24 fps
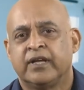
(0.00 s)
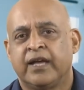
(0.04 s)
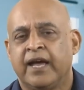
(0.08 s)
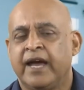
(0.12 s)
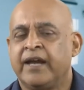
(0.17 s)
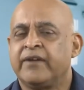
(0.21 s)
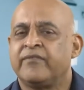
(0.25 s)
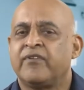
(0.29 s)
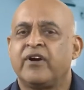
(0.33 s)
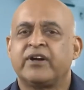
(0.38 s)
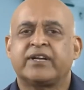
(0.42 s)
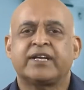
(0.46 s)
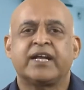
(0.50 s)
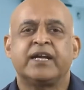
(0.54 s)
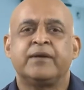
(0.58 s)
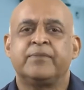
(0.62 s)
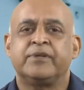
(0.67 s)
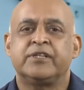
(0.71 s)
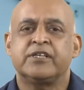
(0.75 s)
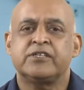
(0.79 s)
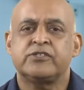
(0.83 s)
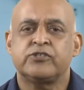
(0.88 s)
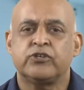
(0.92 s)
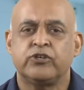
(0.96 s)
and what can
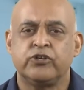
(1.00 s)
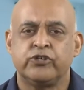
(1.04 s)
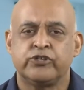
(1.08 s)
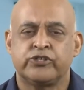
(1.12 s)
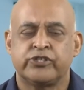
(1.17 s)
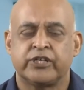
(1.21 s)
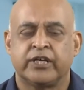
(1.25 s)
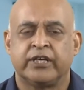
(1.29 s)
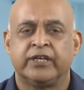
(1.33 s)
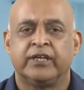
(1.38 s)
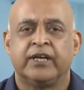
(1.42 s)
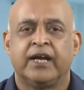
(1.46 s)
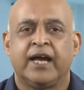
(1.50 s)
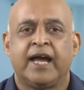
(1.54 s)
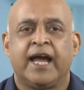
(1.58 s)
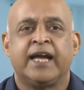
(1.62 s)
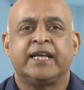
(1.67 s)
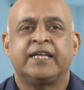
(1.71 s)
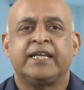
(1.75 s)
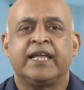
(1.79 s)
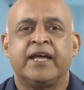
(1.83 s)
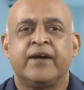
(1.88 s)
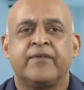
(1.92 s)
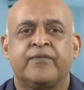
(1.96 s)
be the solution,
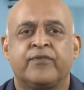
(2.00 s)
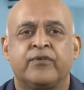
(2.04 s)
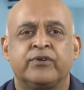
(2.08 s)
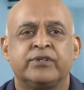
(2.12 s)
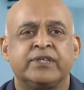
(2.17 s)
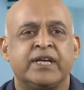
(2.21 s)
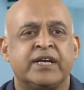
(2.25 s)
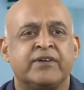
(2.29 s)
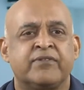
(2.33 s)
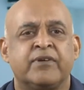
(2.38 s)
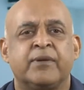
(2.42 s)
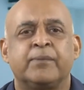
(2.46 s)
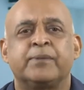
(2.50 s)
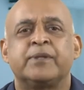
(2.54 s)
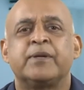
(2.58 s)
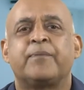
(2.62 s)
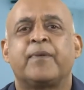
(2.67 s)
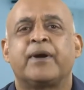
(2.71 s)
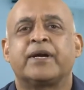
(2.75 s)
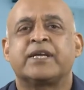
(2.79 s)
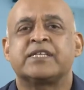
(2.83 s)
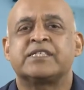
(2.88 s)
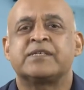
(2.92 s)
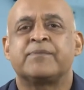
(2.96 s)
and therefore that will be the
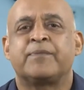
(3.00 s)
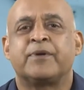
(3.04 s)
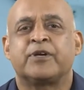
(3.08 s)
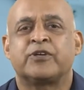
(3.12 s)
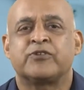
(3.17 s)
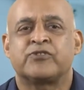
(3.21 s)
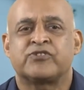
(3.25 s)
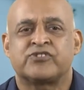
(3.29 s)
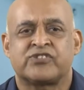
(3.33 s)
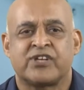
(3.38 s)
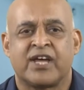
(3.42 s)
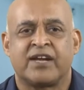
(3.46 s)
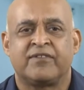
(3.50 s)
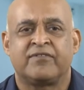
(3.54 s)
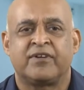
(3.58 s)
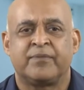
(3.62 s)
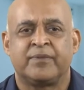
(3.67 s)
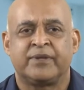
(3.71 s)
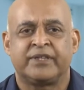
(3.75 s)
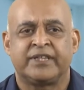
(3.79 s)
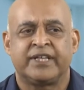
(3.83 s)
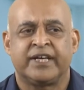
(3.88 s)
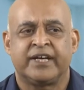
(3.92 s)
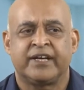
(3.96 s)
participative style will
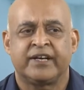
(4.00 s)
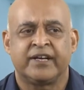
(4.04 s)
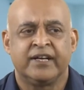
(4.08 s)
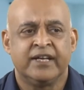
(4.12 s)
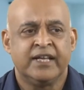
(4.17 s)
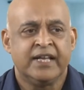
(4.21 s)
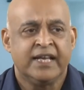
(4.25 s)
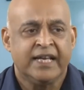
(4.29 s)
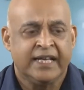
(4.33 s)
be there.